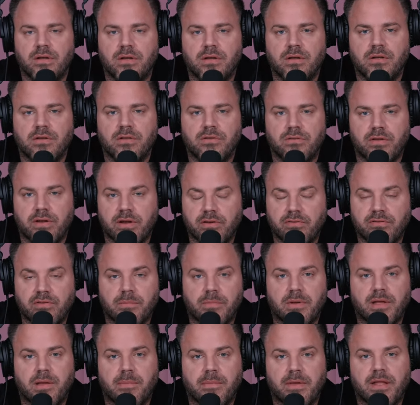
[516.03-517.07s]
Yeah. So here's
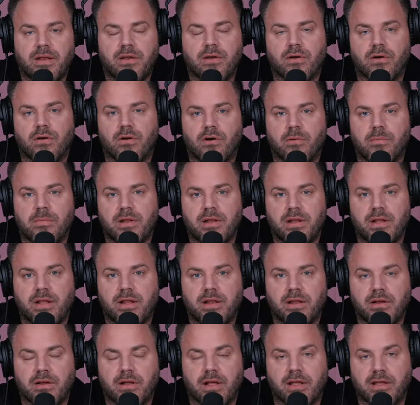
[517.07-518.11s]
someone coming into your home and,
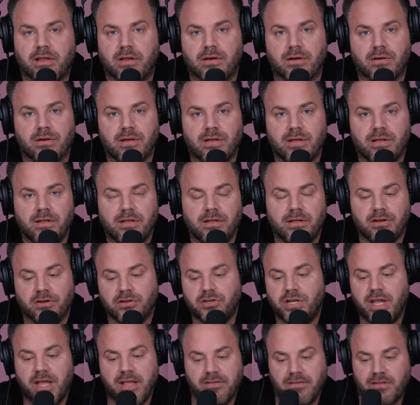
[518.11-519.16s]
and you're like you're
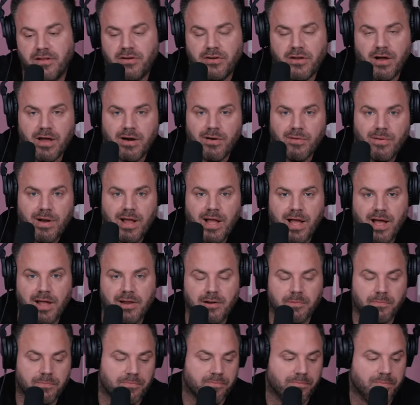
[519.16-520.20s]
you're chasing their daughter
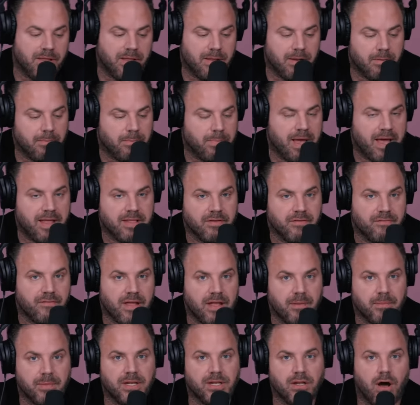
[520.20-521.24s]
around, you're you're petting the
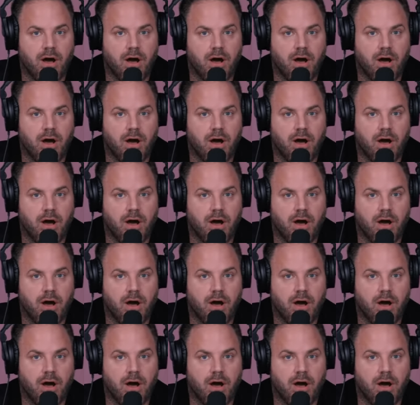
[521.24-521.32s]
family